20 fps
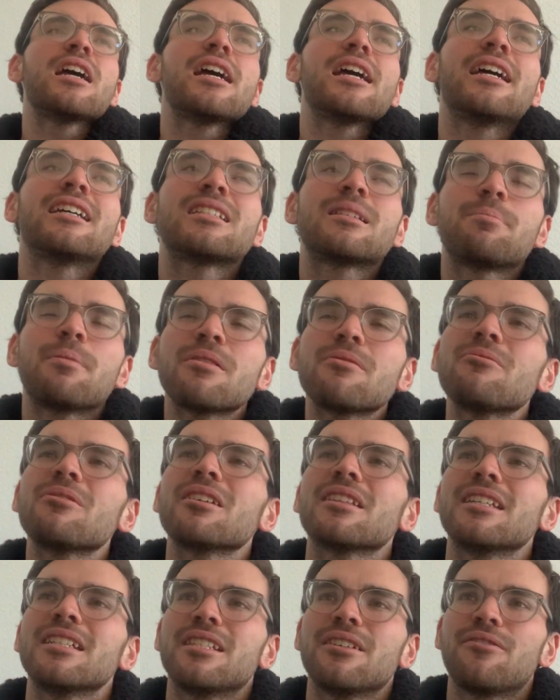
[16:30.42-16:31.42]
it's been
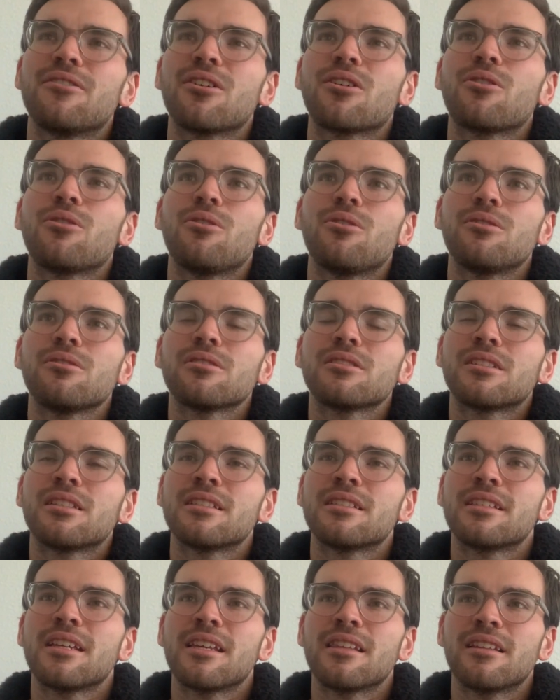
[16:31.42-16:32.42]
really difficult, to
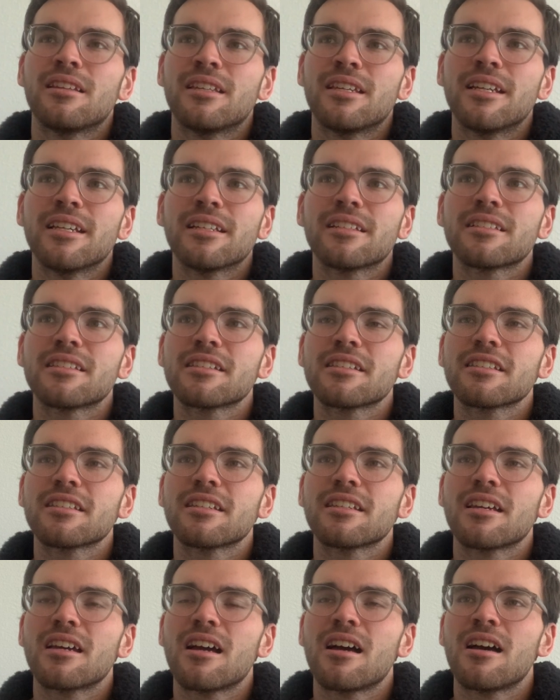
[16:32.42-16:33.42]
say the least.